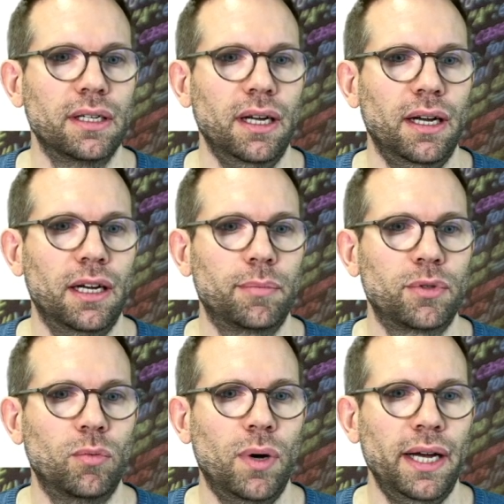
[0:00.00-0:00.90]

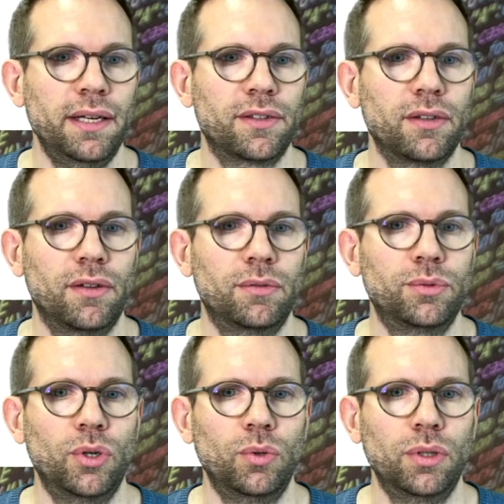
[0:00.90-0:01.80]
provide the
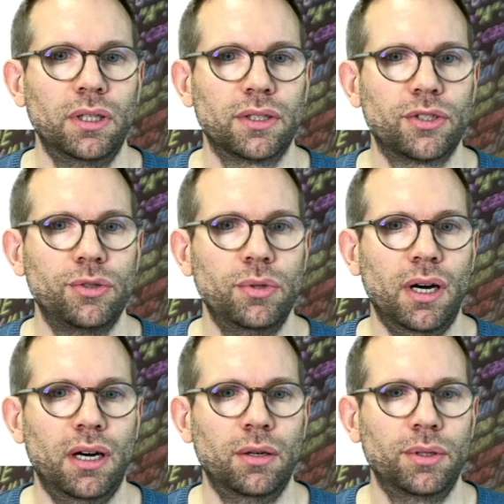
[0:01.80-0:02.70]
role to
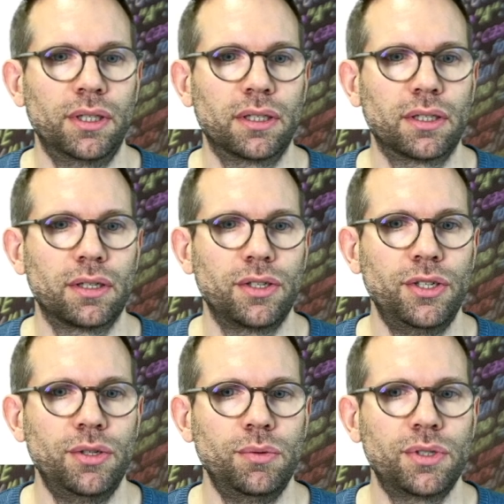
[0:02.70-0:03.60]
our
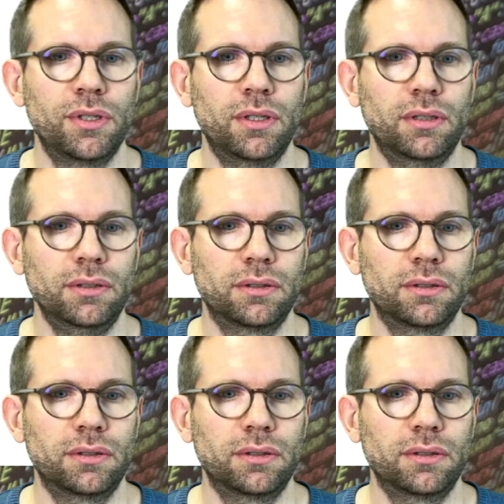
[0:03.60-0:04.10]
user.